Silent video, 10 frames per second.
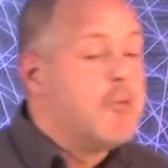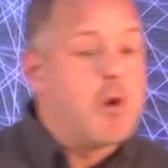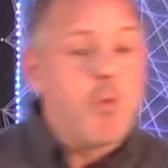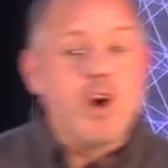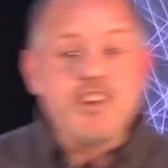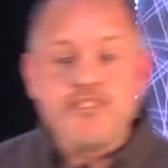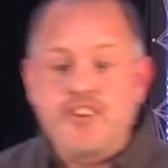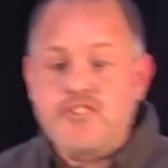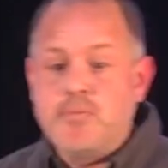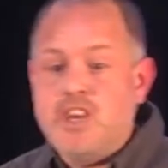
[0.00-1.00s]
But what does
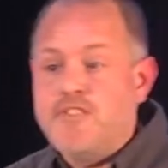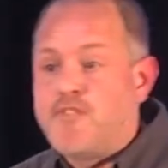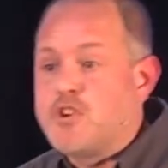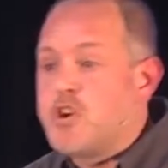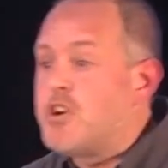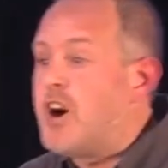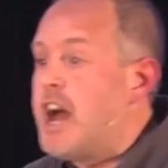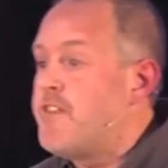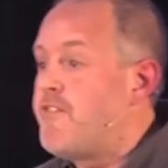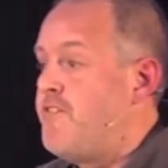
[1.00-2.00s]
this mean for your
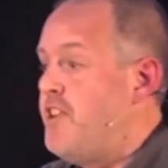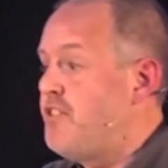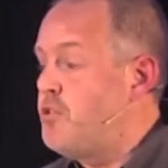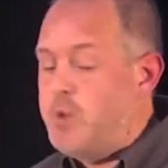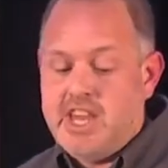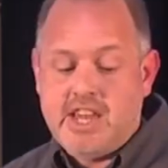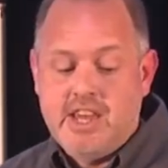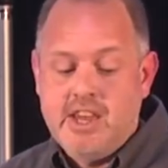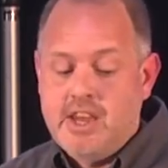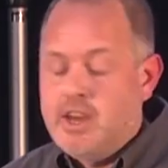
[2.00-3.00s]
life this week